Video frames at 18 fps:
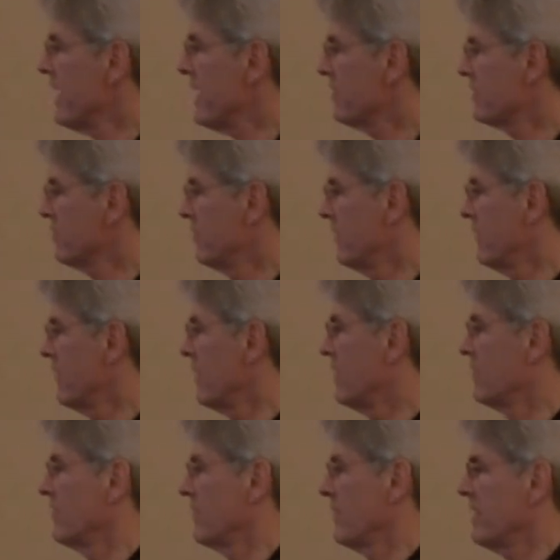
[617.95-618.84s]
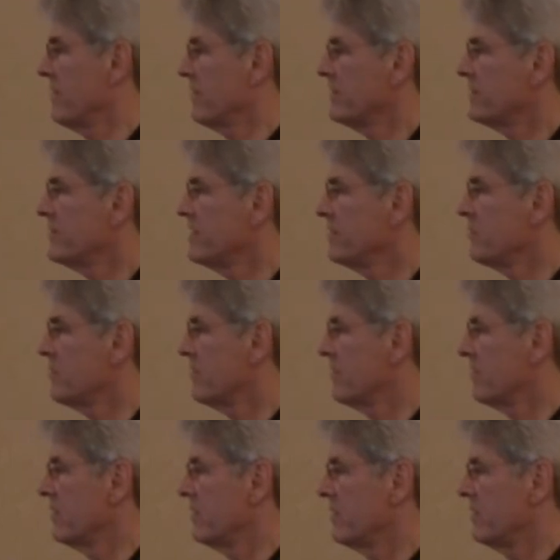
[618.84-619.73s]
out to revolve around a
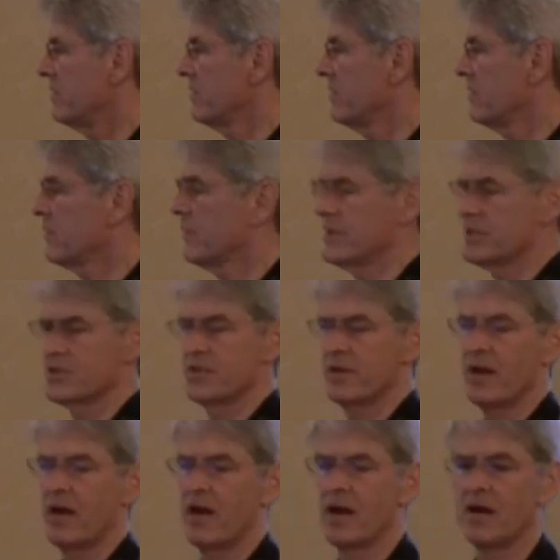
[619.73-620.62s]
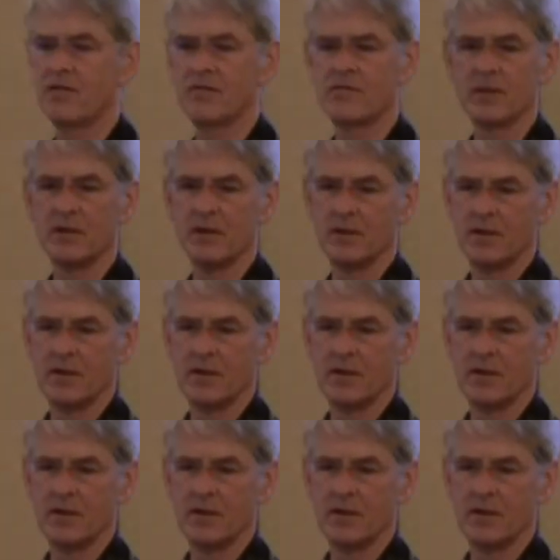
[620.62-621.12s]
deeper question of